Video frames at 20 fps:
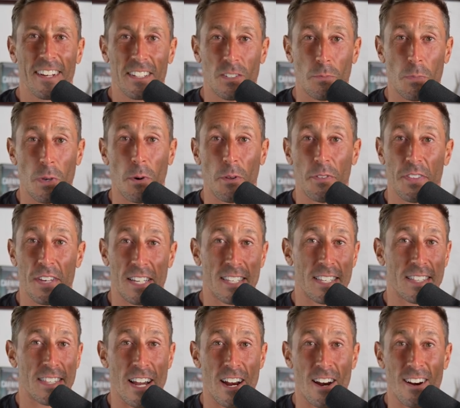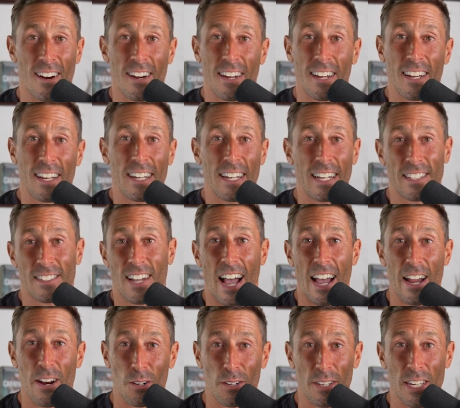Some people think that they're
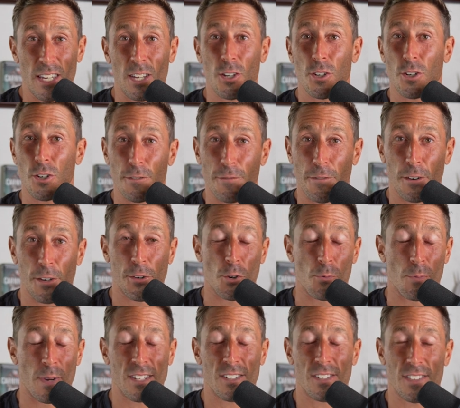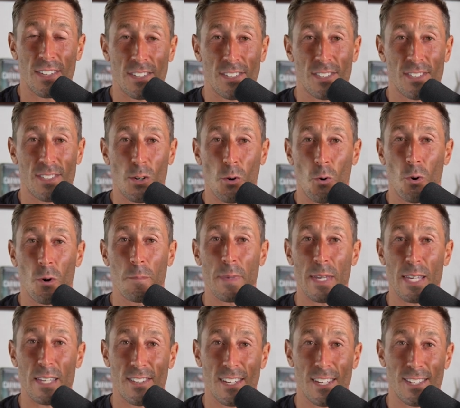entirely good for humans. This is the
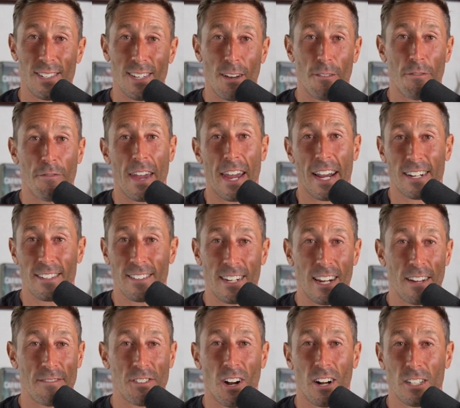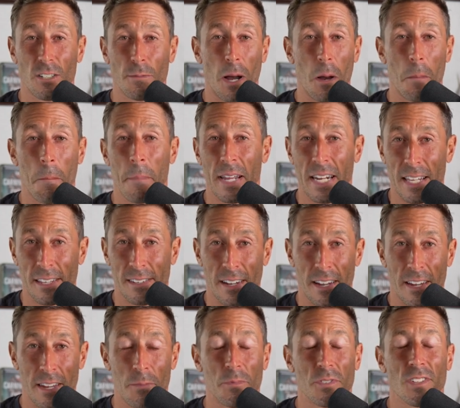hormesis effect that I've talked about many
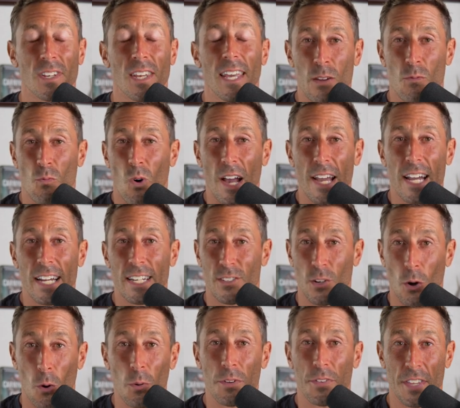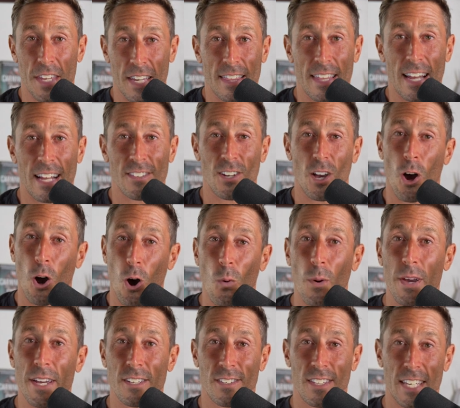times, and why I don't think that's
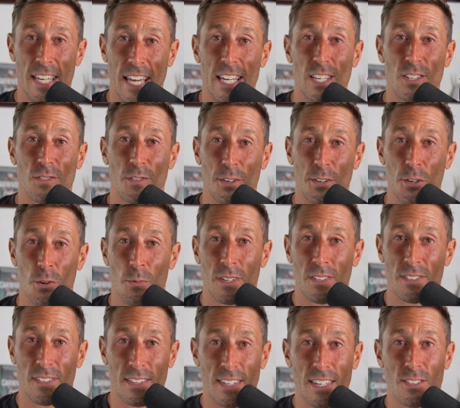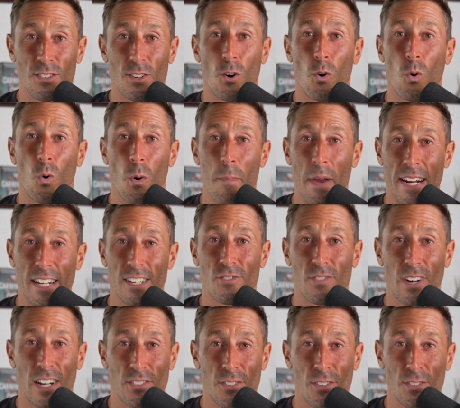always the case for humans, that these are hormetic
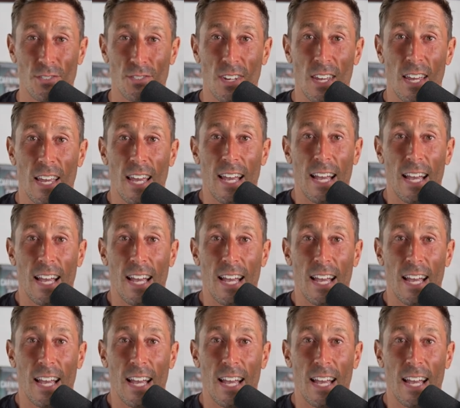stressors.